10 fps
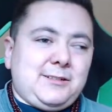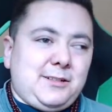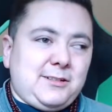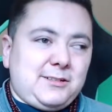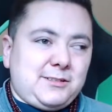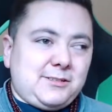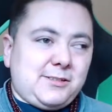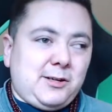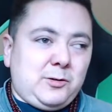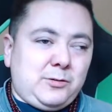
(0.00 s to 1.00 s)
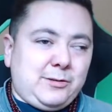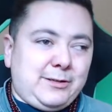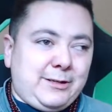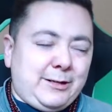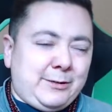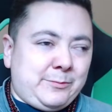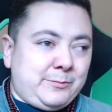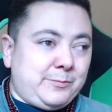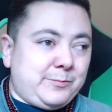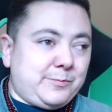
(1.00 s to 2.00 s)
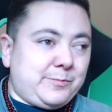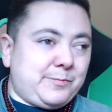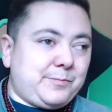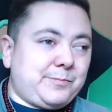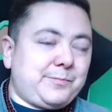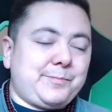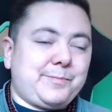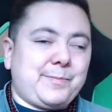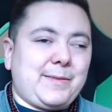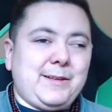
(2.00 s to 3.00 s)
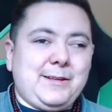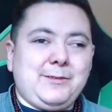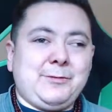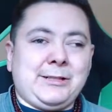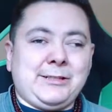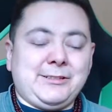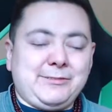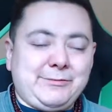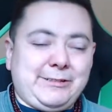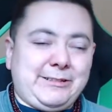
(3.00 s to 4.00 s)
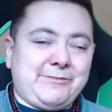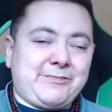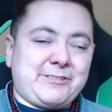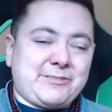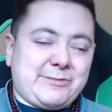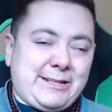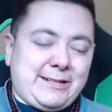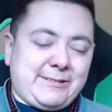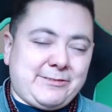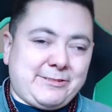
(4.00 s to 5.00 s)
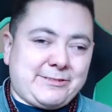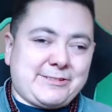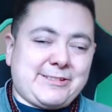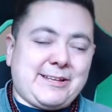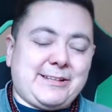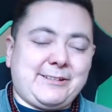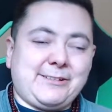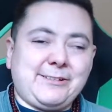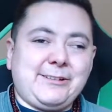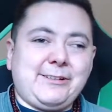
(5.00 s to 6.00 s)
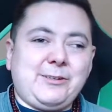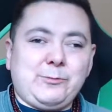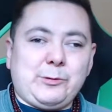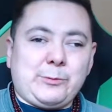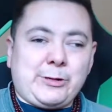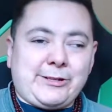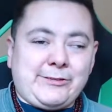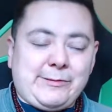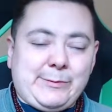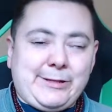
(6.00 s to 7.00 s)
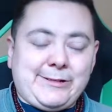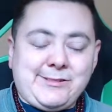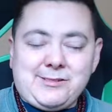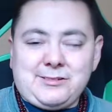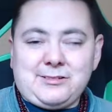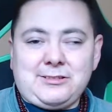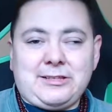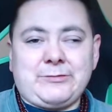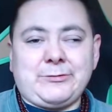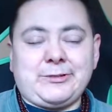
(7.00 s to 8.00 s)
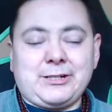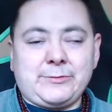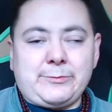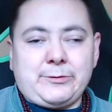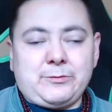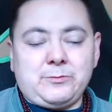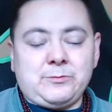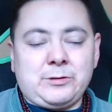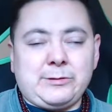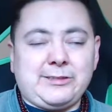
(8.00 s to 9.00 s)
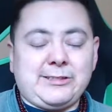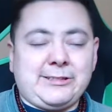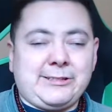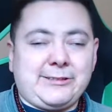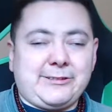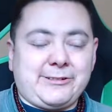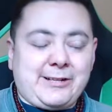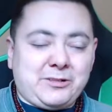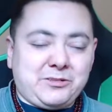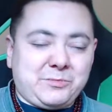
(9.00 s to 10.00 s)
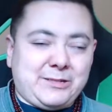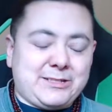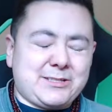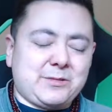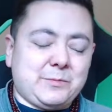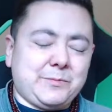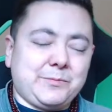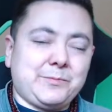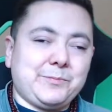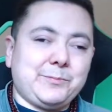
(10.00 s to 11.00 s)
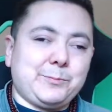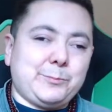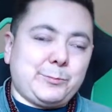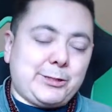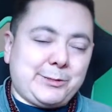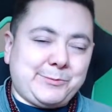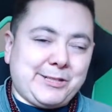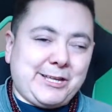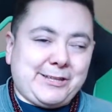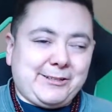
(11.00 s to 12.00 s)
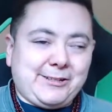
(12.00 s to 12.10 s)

So, um, well, we first we need to understand what Mercury means, and then we'll talk about what the third house means put them together